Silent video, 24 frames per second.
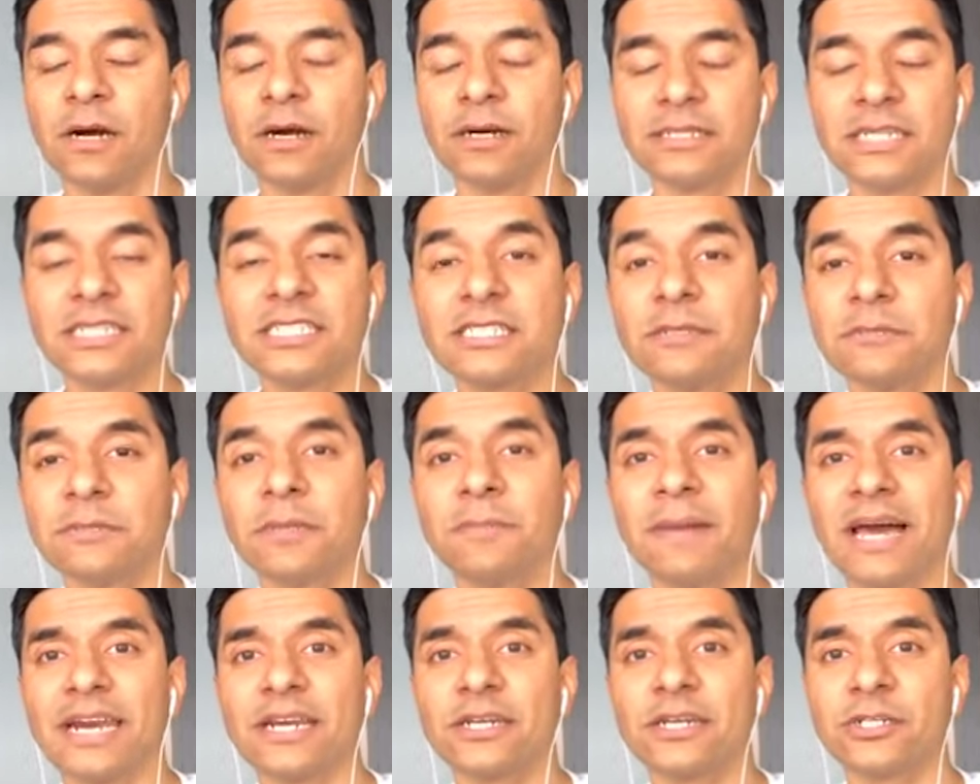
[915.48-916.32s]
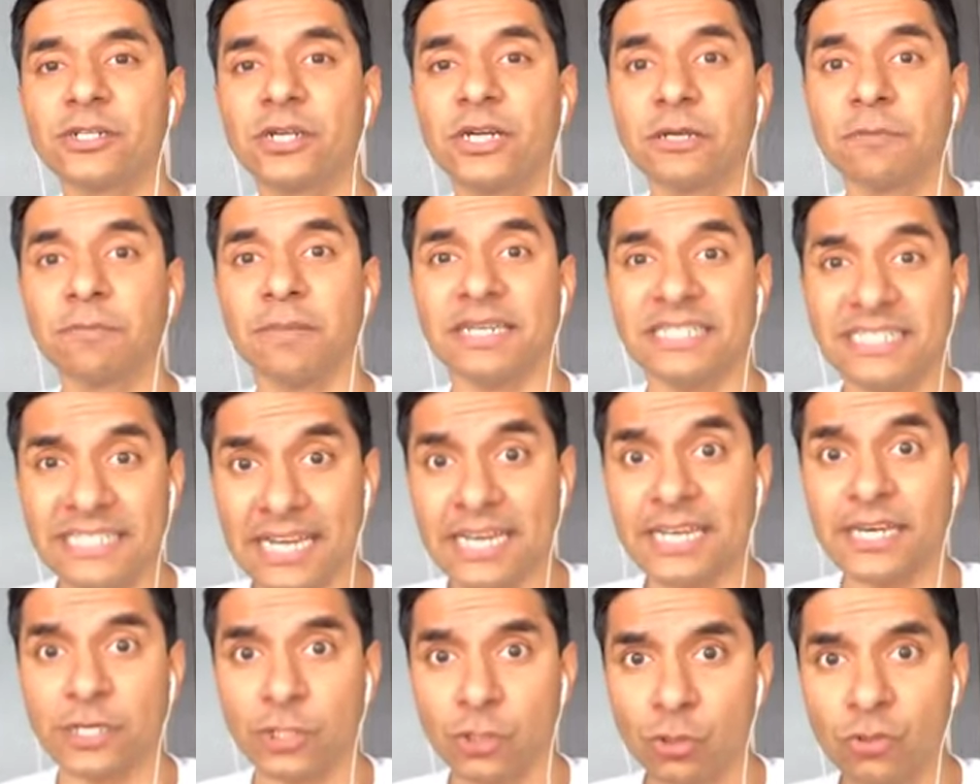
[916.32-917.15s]
uh, the symptomatic treatment.
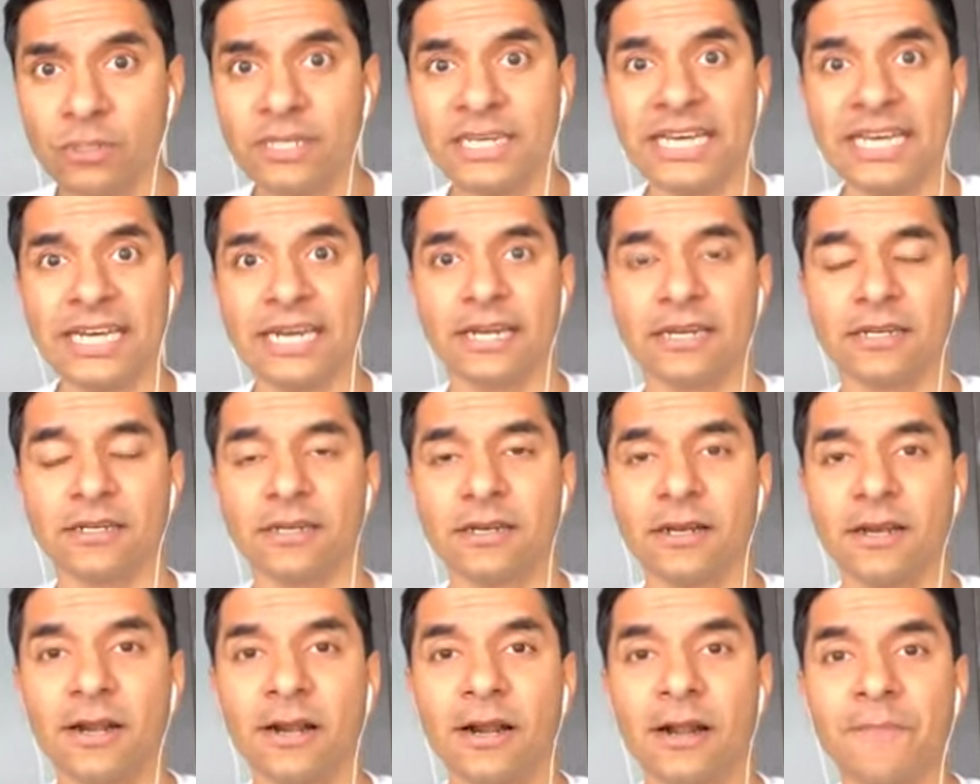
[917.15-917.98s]
Take it. You'll need it.